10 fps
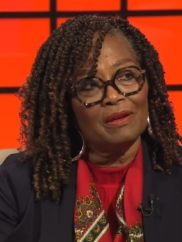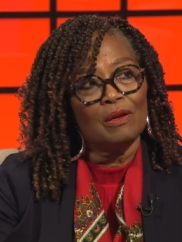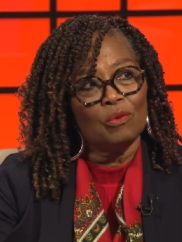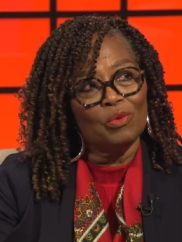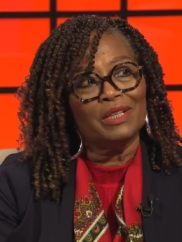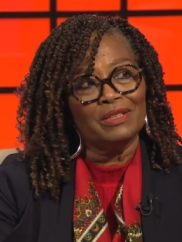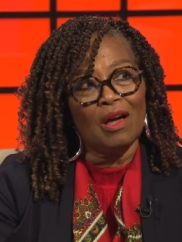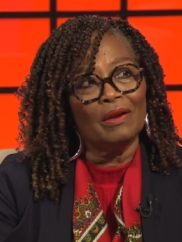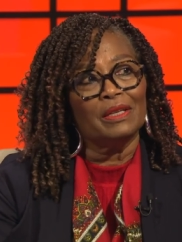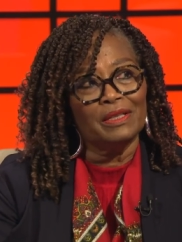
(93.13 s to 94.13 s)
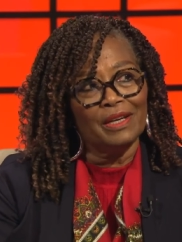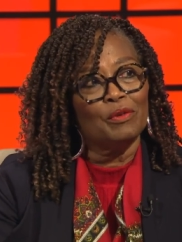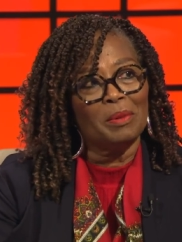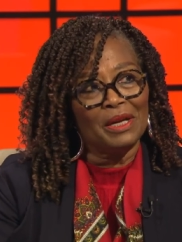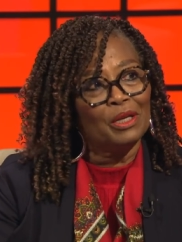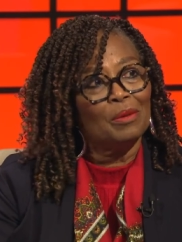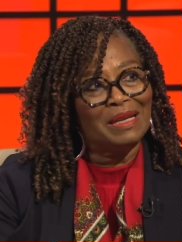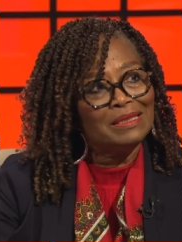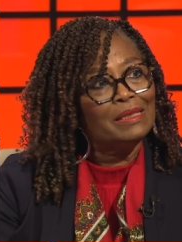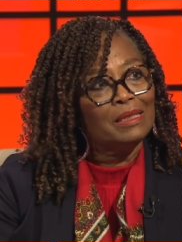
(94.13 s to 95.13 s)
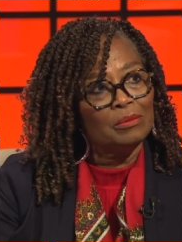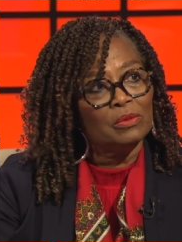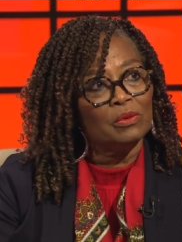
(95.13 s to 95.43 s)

really talking to everybody on my team,